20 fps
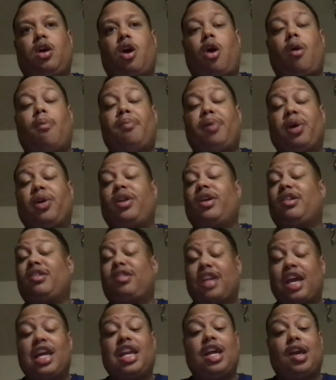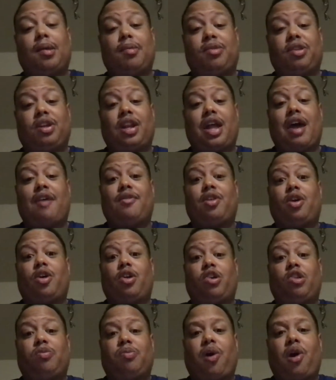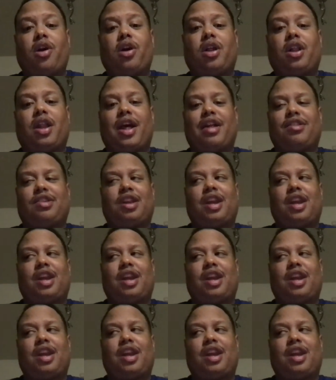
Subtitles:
on building stadiums and having all these parking lots,